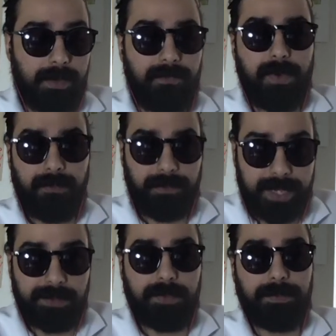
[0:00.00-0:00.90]
Vote for
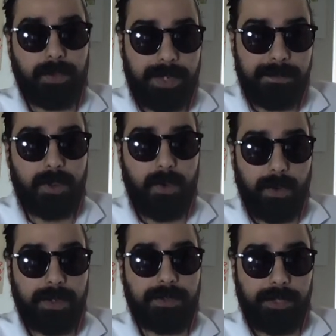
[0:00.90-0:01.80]
that Supreme
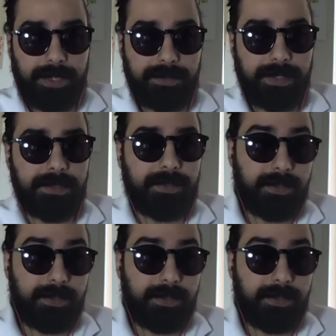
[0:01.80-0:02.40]
Court justice."